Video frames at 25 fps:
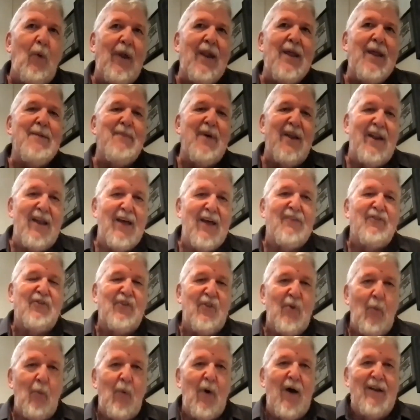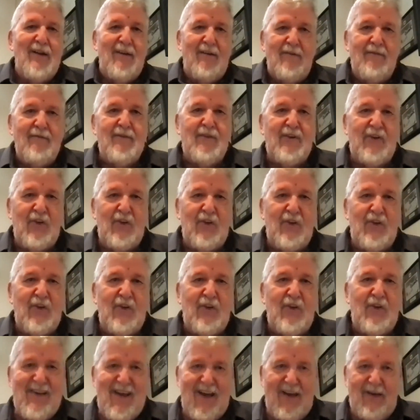limit as to what
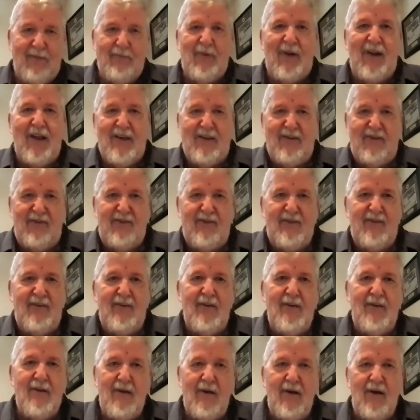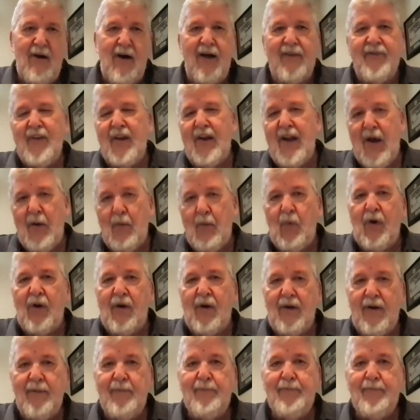could take place on the network.